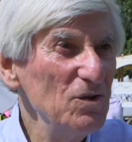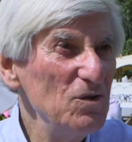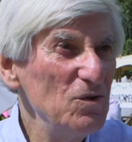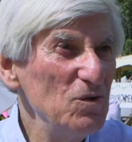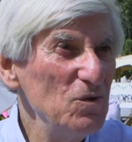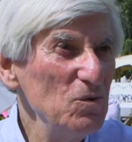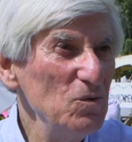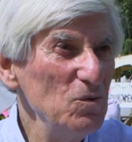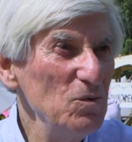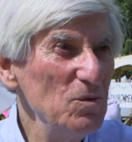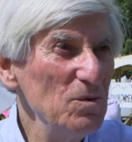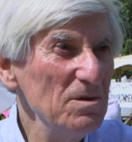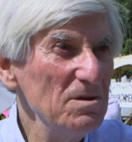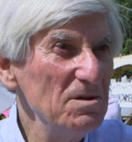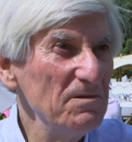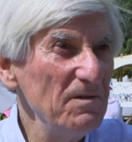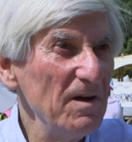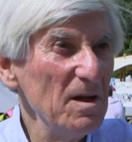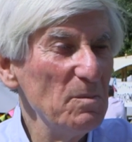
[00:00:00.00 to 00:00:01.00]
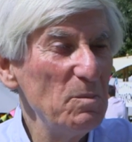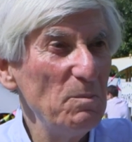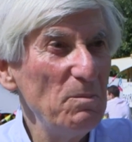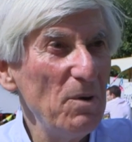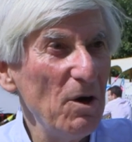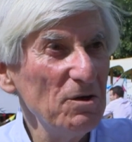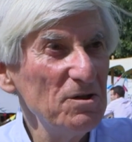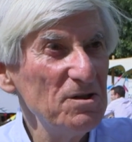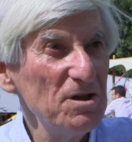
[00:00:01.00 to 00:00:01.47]
to develop
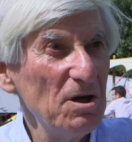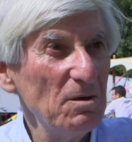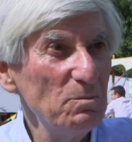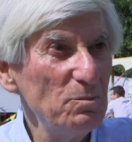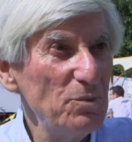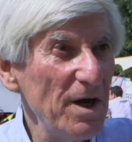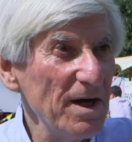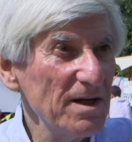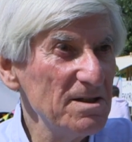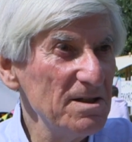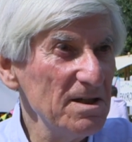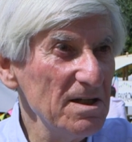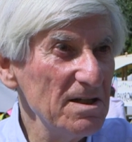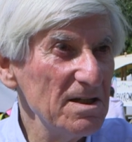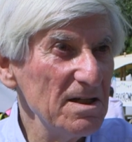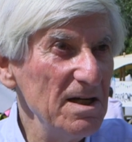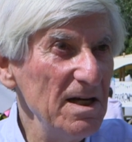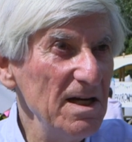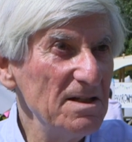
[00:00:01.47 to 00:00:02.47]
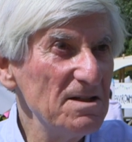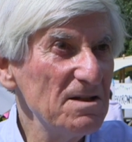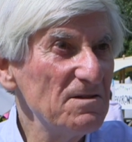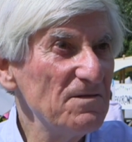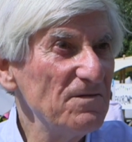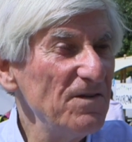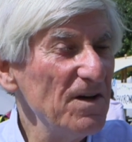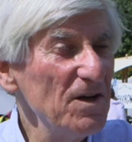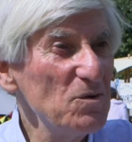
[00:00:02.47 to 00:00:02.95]
a policy on Brexit. It
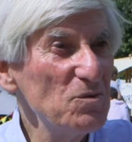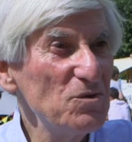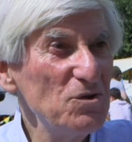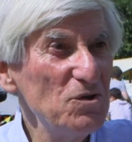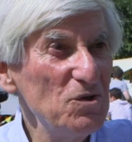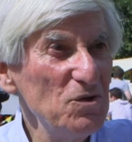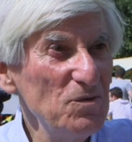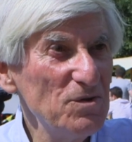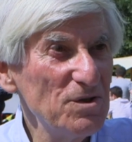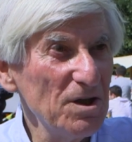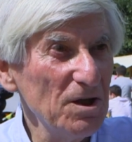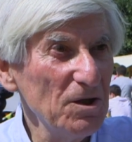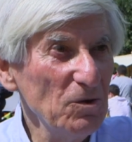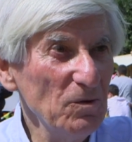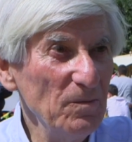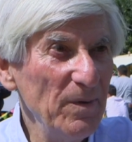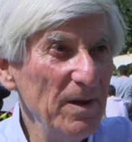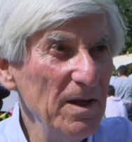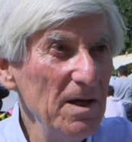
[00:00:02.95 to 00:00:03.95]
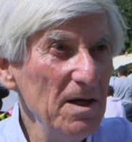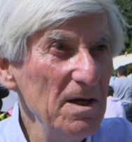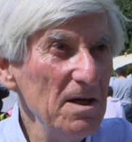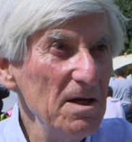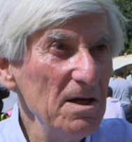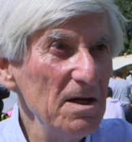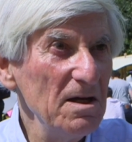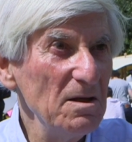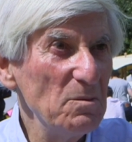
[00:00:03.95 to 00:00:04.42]
has failed to do so.
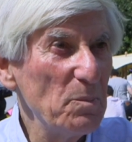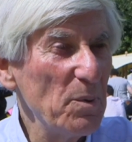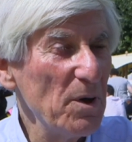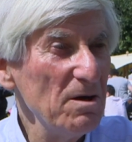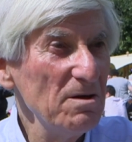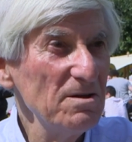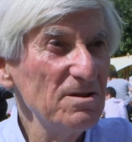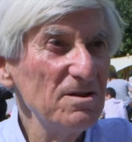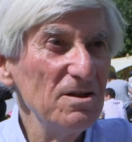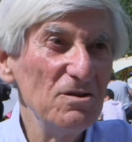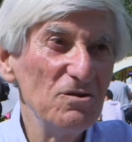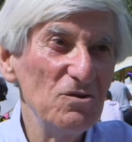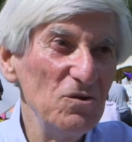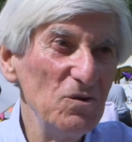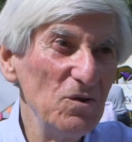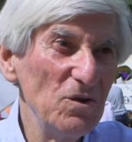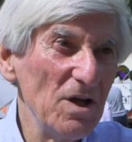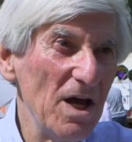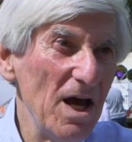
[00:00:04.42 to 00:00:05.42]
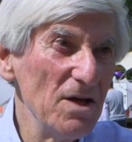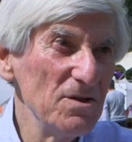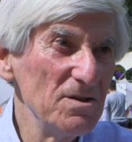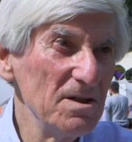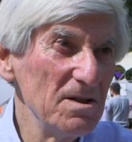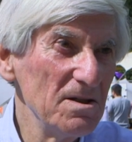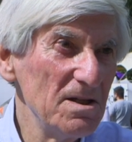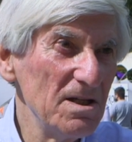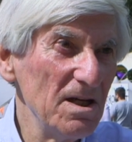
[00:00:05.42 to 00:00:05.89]
It passed in
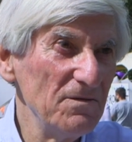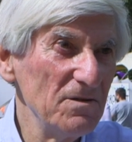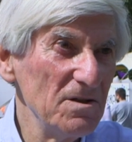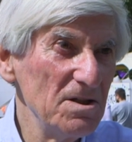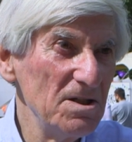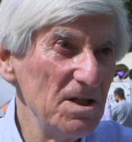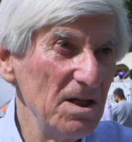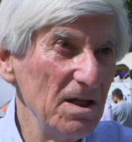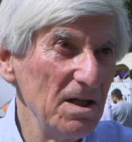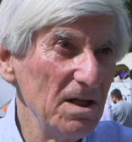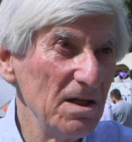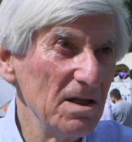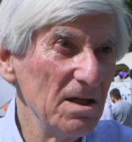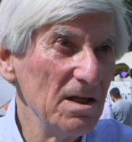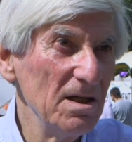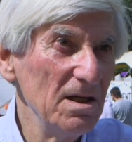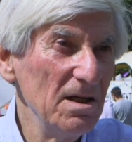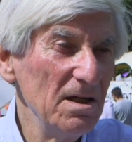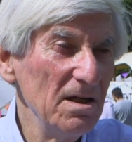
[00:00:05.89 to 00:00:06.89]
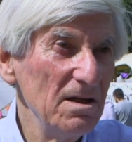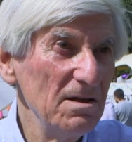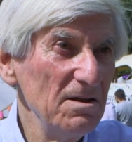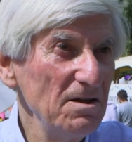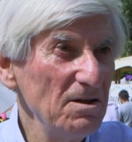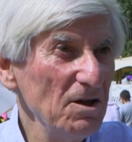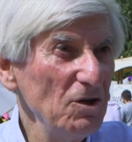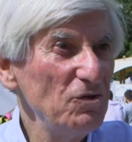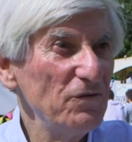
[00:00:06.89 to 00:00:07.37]
2017
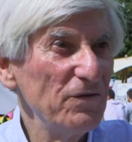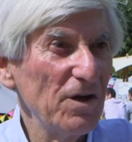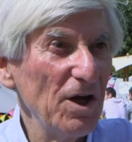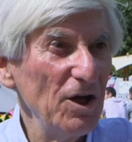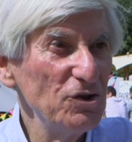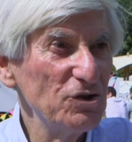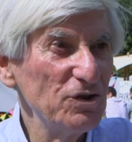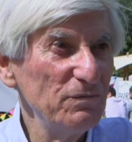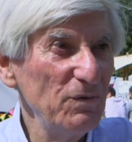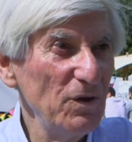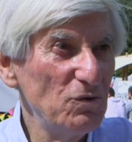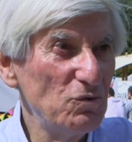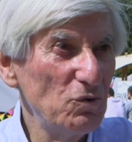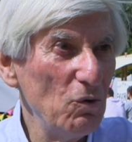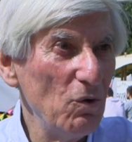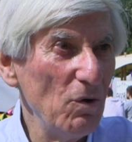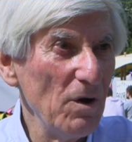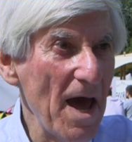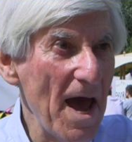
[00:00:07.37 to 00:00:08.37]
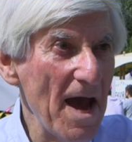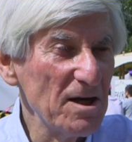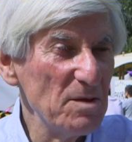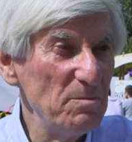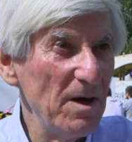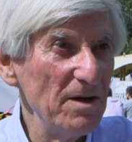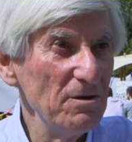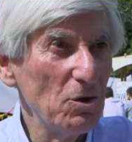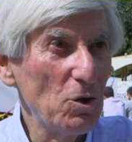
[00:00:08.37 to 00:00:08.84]
the Notification of Withdrawal
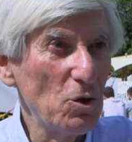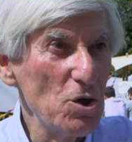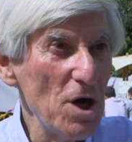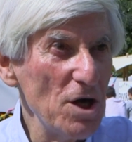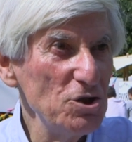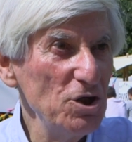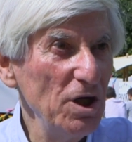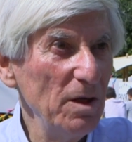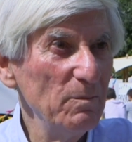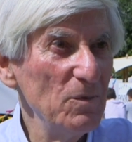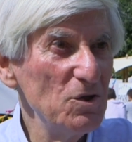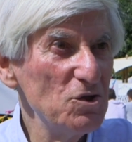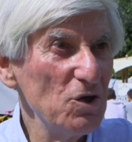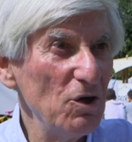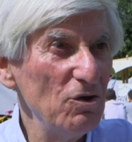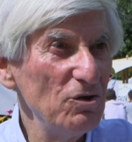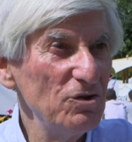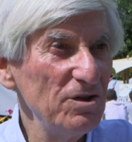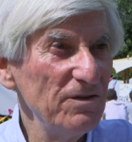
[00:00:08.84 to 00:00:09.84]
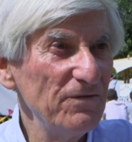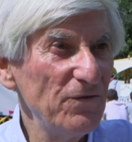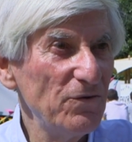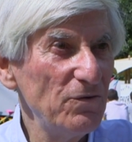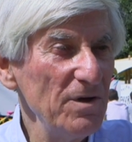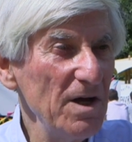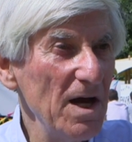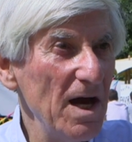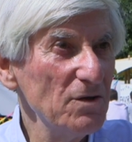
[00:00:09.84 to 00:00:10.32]
Act by the crushing majority of
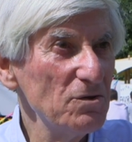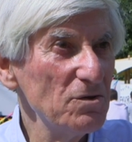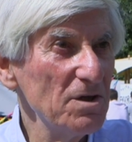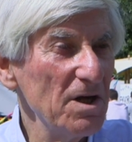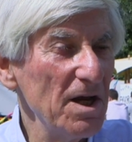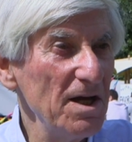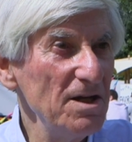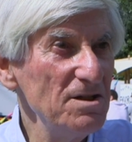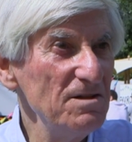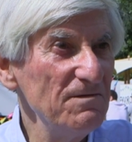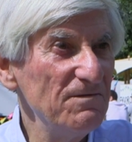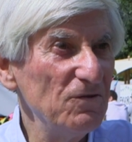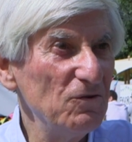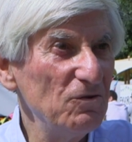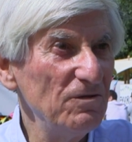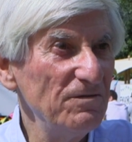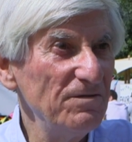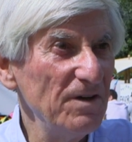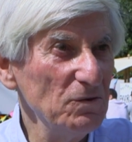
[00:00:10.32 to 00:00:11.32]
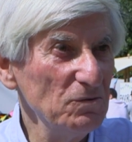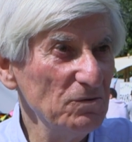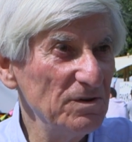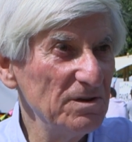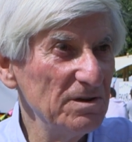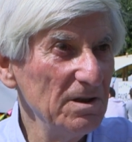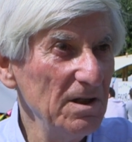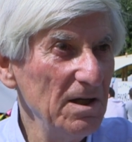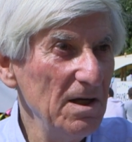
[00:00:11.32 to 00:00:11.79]
384
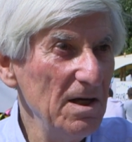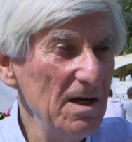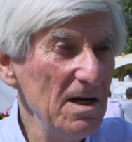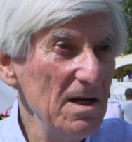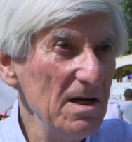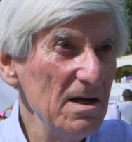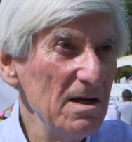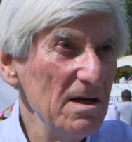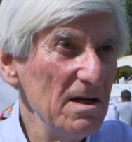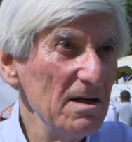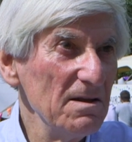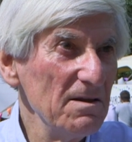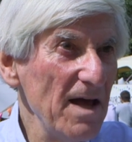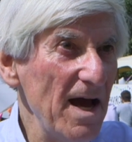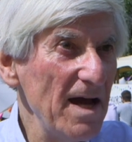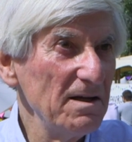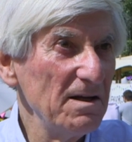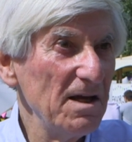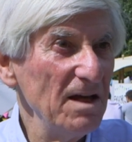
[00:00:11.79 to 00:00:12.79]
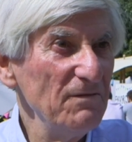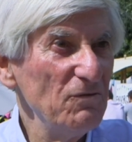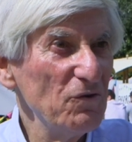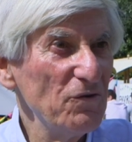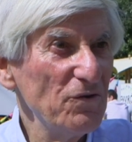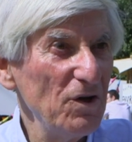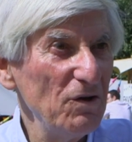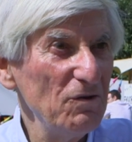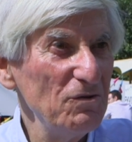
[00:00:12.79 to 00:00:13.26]
votes, and that gave
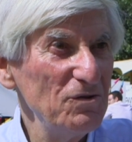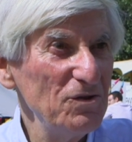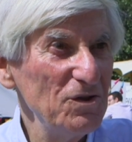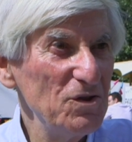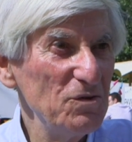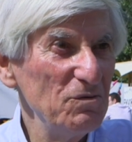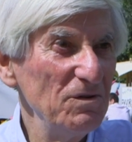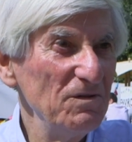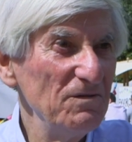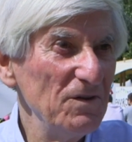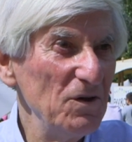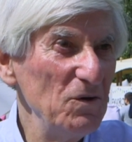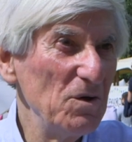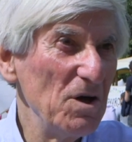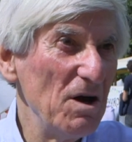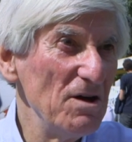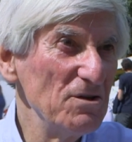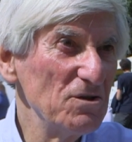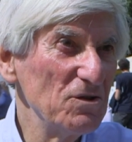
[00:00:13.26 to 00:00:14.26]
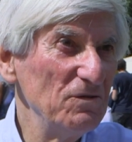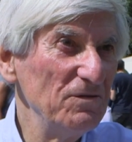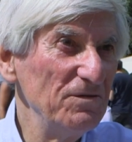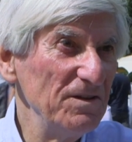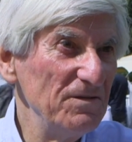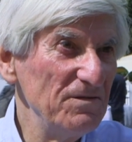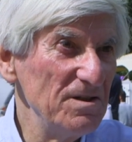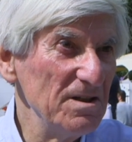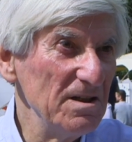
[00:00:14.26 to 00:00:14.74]
authority to invoke Article
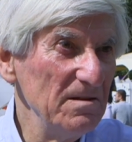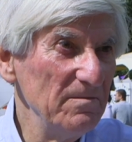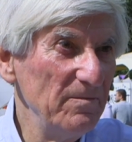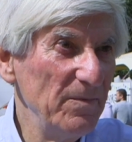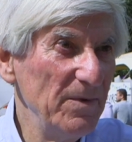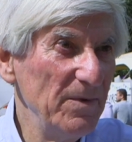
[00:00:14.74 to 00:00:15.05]
50.